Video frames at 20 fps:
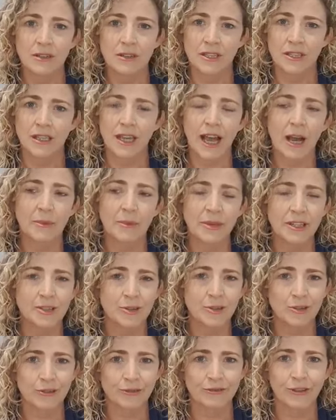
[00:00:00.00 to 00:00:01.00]
the army,
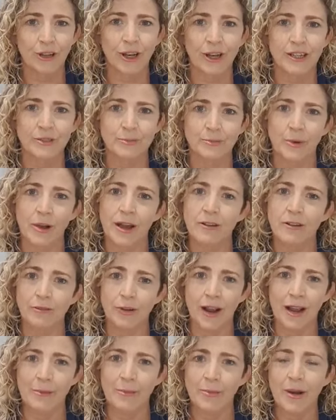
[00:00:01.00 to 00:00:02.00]
sort of flies
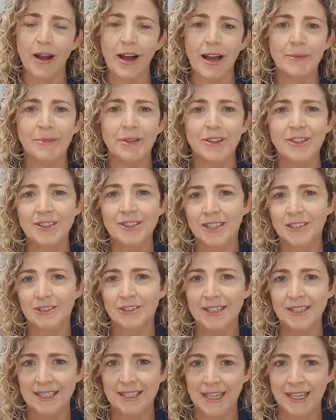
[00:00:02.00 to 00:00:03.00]
right by because they're
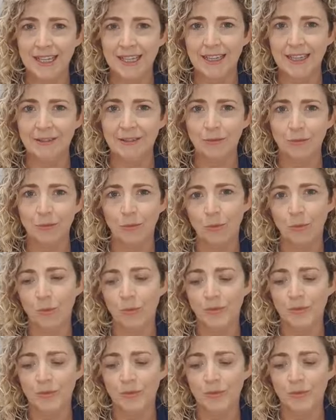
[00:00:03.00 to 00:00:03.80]
not seeing